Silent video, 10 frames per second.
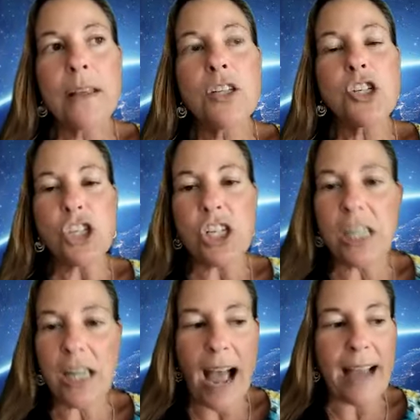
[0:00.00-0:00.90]

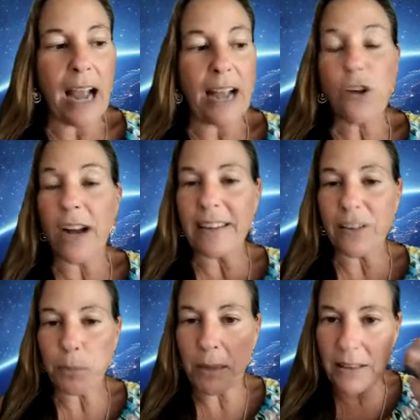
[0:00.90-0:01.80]
she I, I tried to
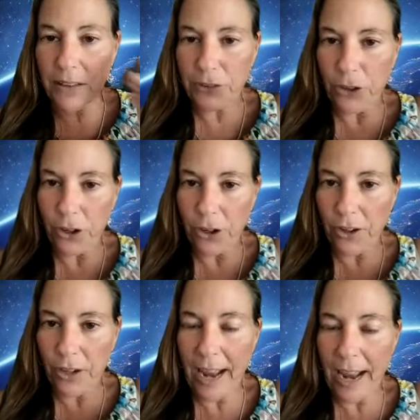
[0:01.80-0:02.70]
explain this to
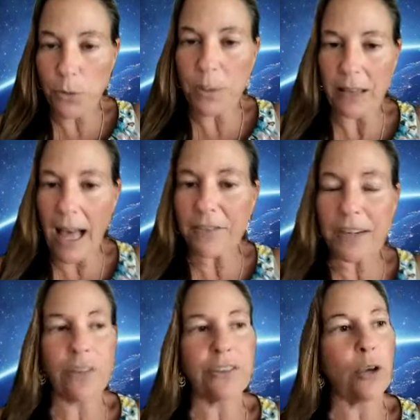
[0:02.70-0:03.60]
her after we left
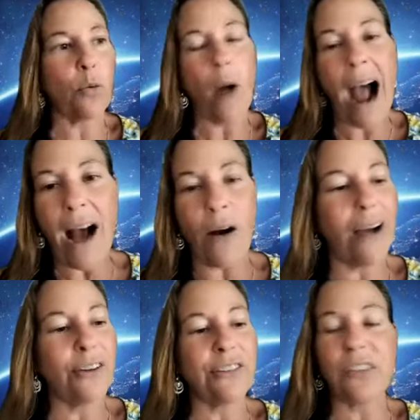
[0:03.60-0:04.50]
and i was like wow
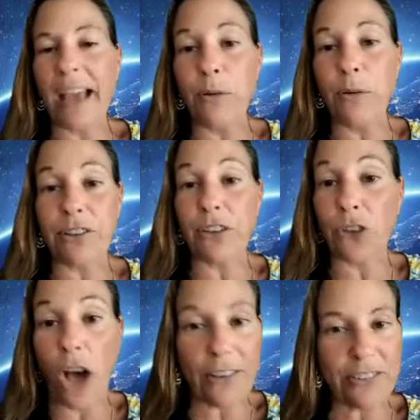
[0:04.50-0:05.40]
i was like that was
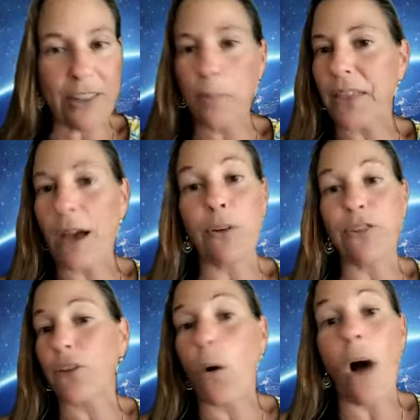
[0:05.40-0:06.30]
exhausting but that was
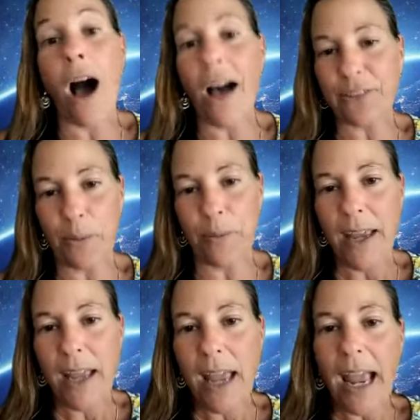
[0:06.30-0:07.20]
so awesome
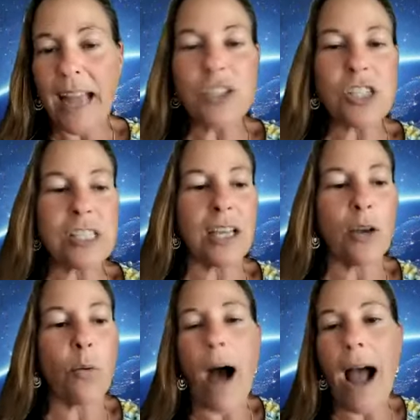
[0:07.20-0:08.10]
and she's
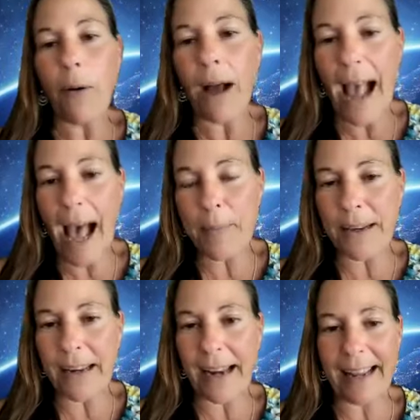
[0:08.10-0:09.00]
like why what
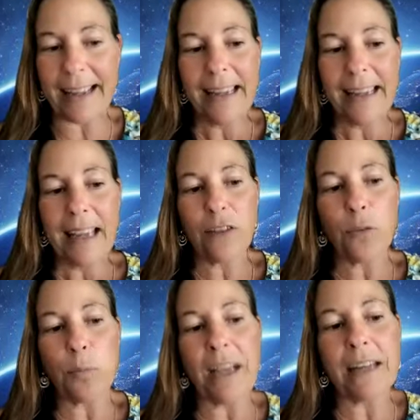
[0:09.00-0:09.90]
happened and i
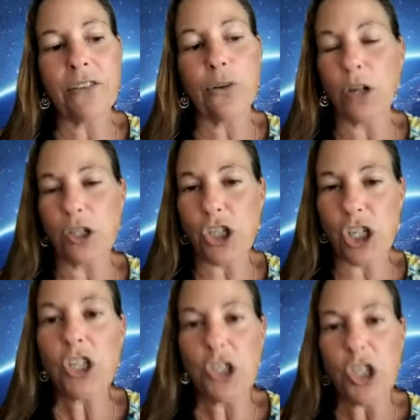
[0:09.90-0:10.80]
explained it to her and
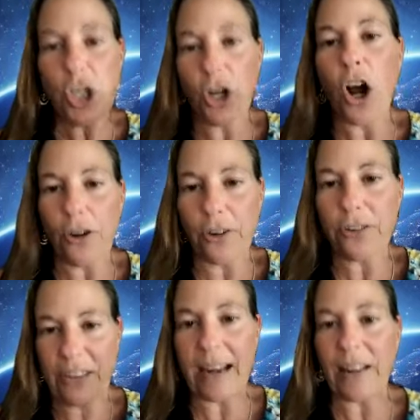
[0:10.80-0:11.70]
she she could
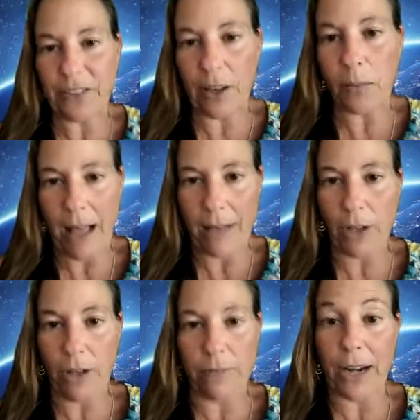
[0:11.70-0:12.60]
understand on some
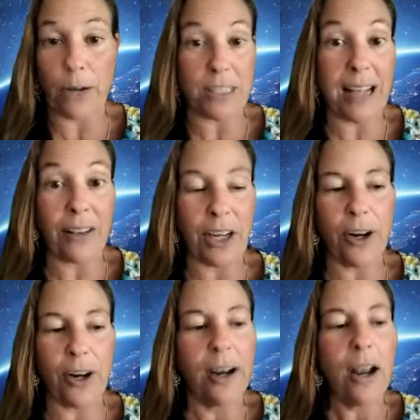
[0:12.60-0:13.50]
level of what i was telling yeah.
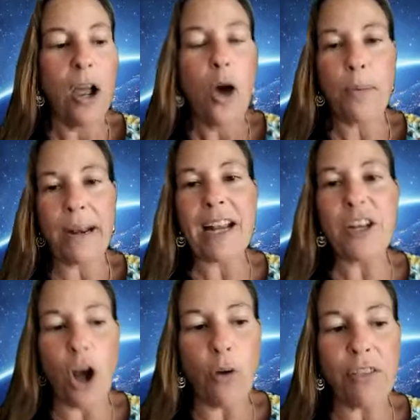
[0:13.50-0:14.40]
her but i
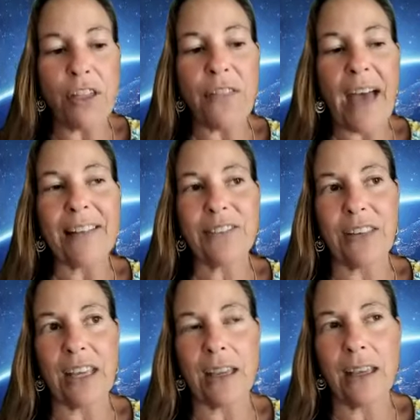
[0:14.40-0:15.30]
know that that's
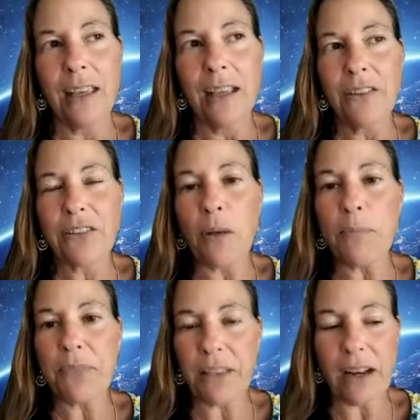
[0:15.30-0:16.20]
like
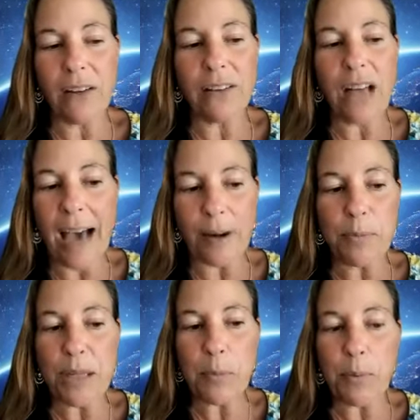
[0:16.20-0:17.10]
something that a lot of
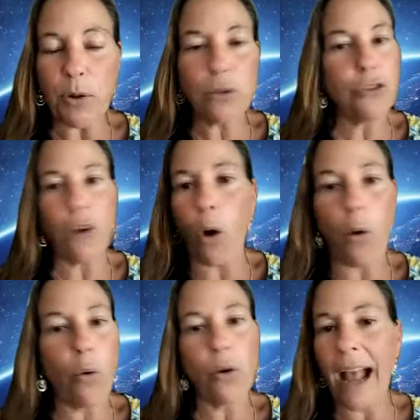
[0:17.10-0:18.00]
people
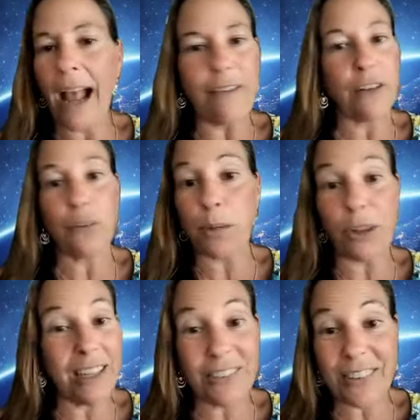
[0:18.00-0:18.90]
don't have
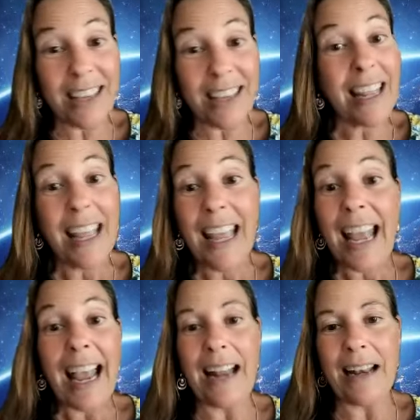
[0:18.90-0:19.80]
experience in
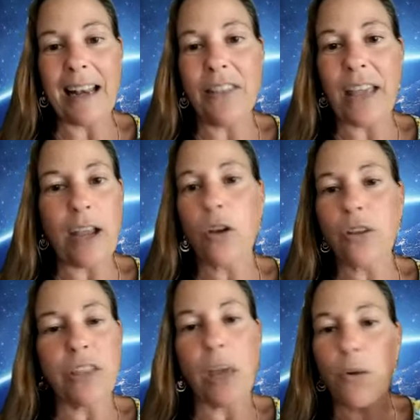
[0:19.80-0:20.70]
and no. they
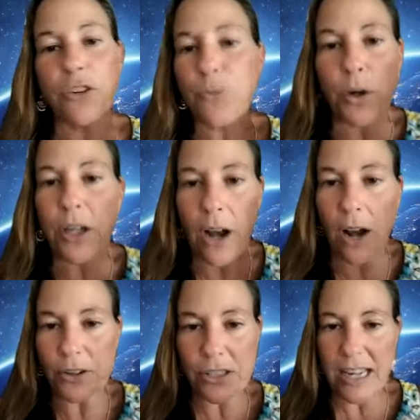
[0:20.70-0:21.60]
they would wouldn't
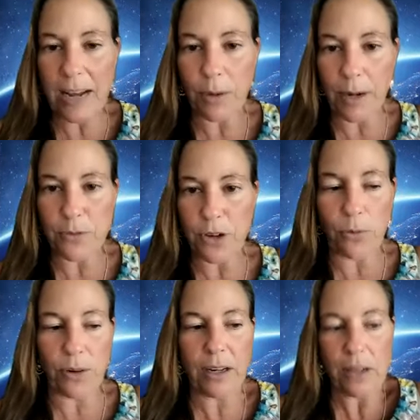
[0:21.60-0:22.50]
understand what i'm tr-
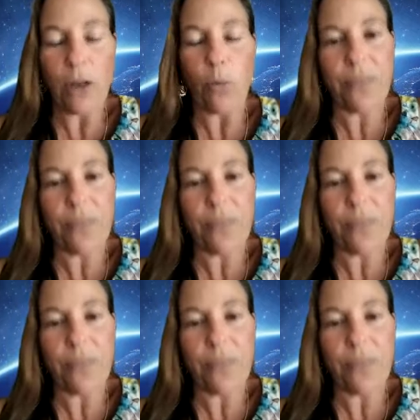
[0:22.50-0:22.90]
what you know what